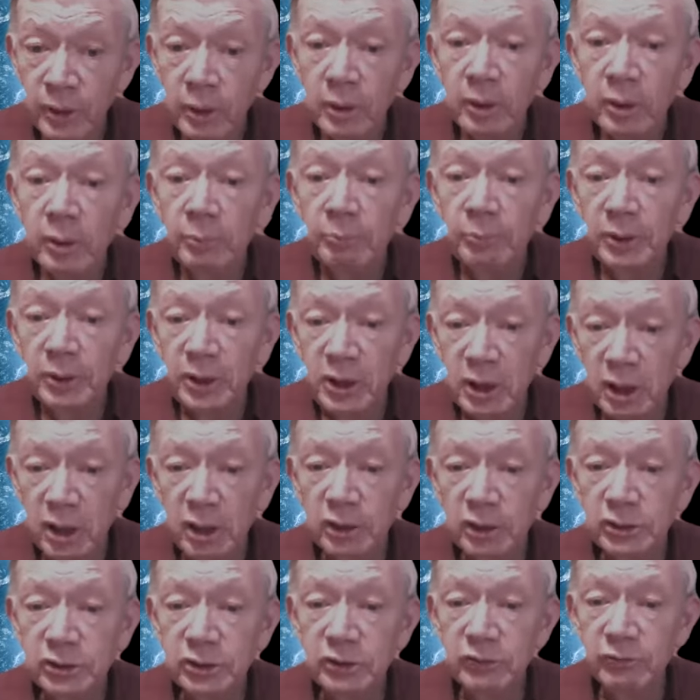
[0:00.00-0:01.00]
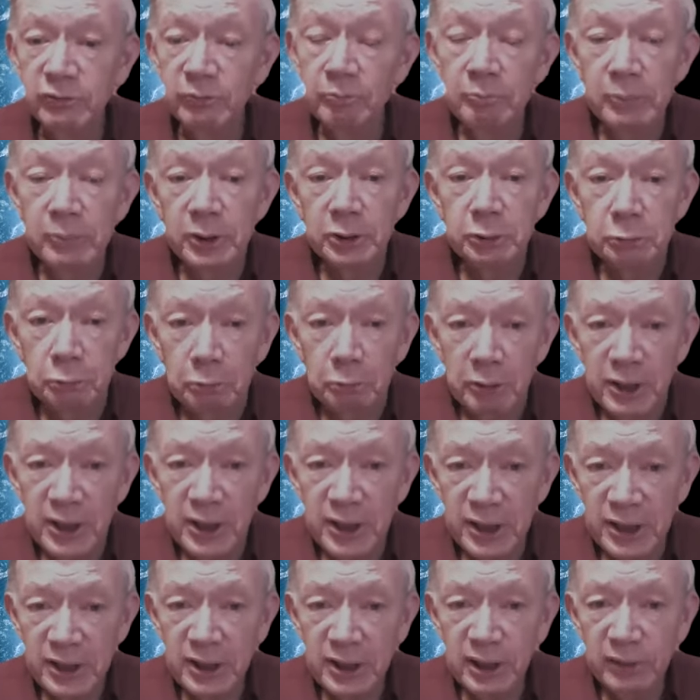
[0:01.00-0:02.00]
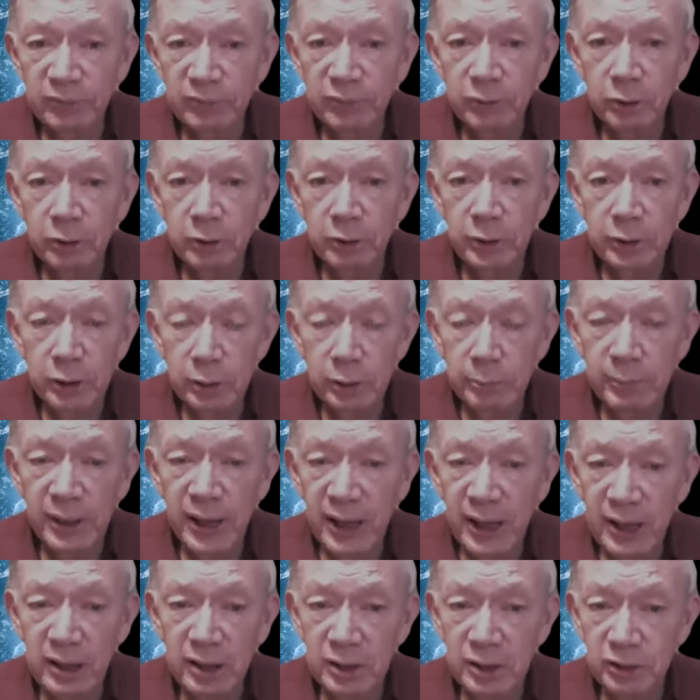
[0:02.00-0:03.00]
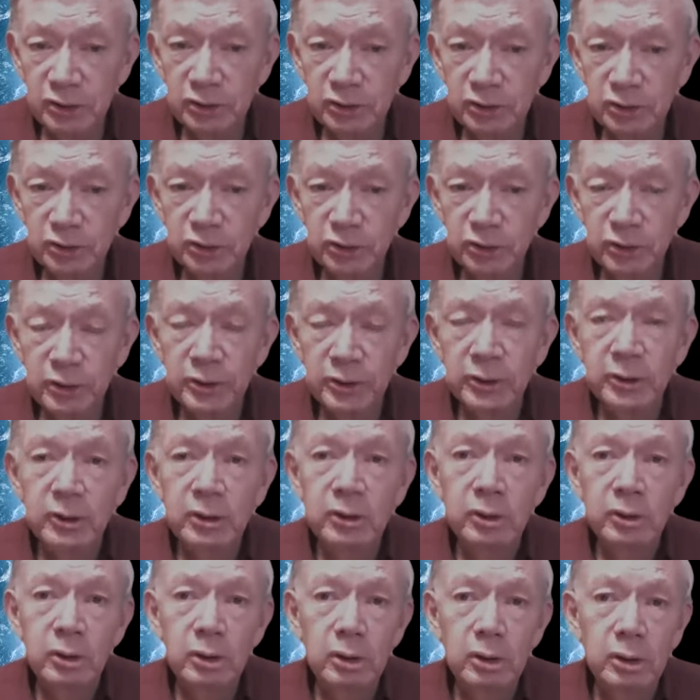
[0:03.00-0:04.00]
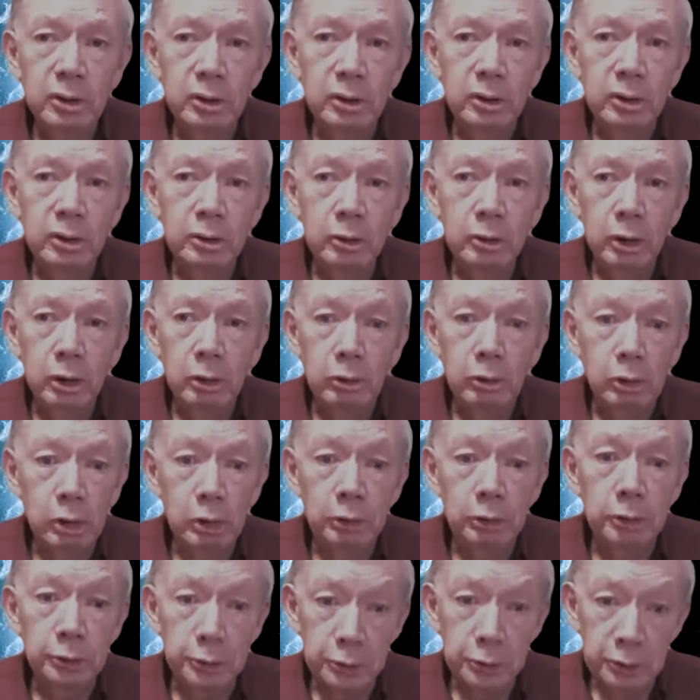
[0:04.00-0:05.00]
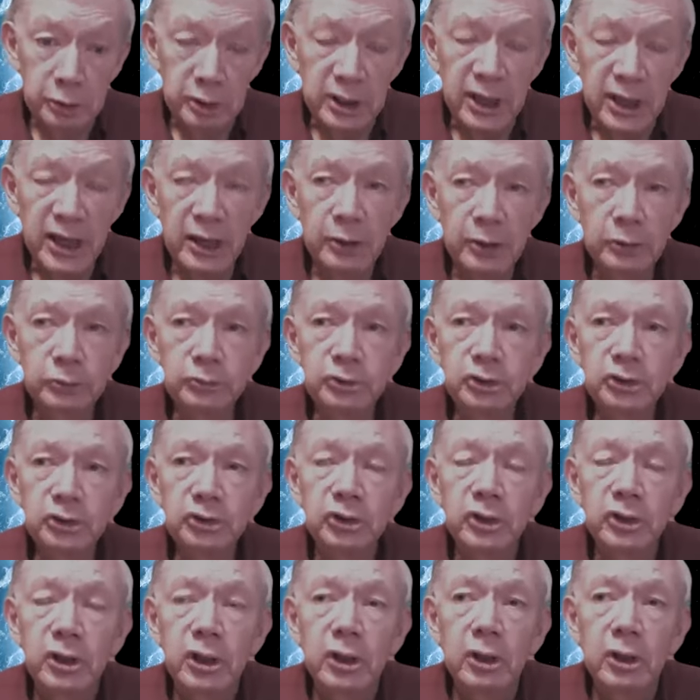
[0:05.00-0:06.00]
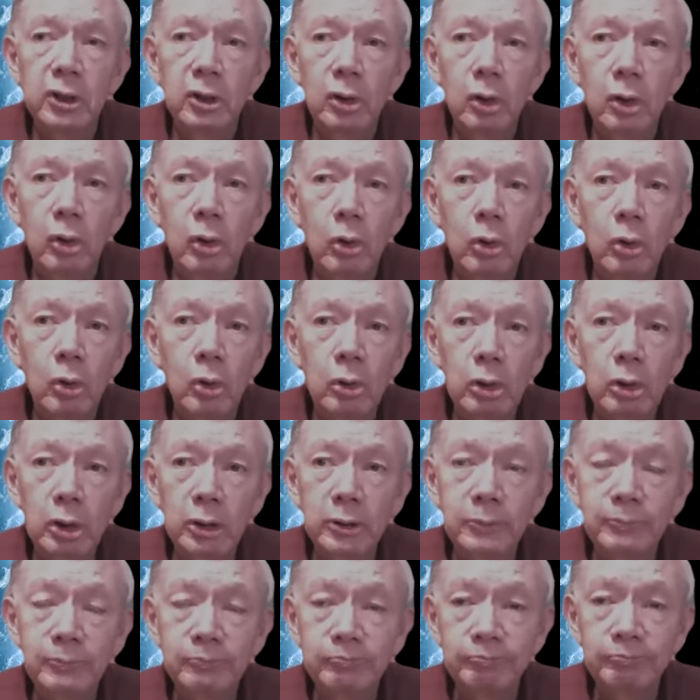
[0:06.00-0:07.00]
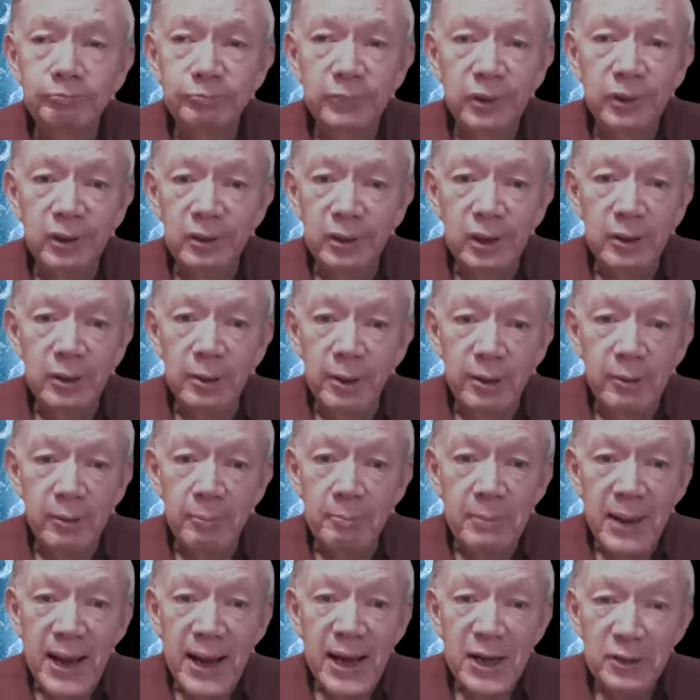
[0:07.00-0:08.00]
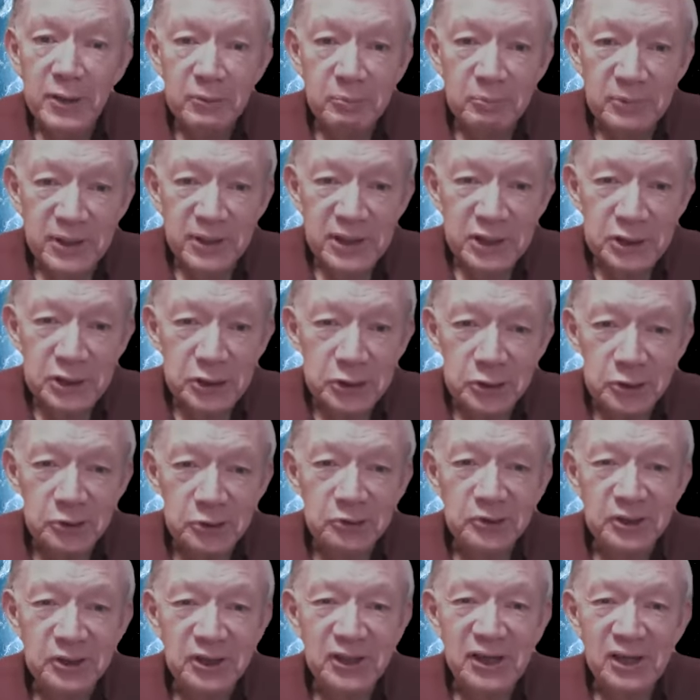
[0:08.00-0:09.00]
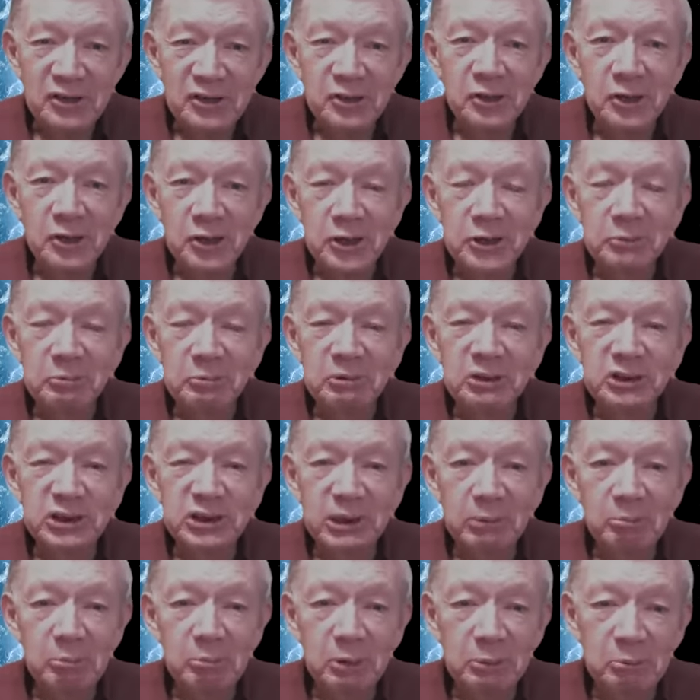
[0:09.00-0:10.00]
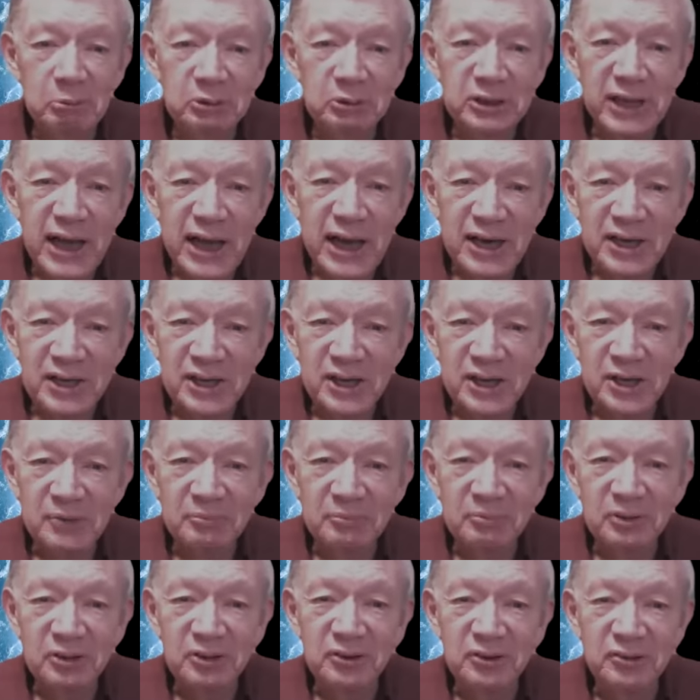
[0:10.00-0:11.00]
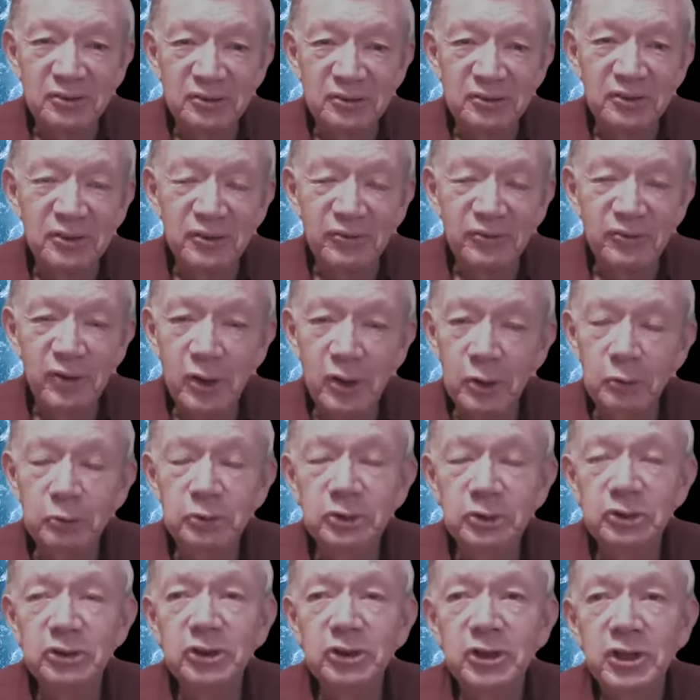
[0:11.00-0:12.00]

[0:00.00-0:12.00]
because of misreading of earlier ballots or earlier counts, or a math issue that occurred when someone was adding up the votes.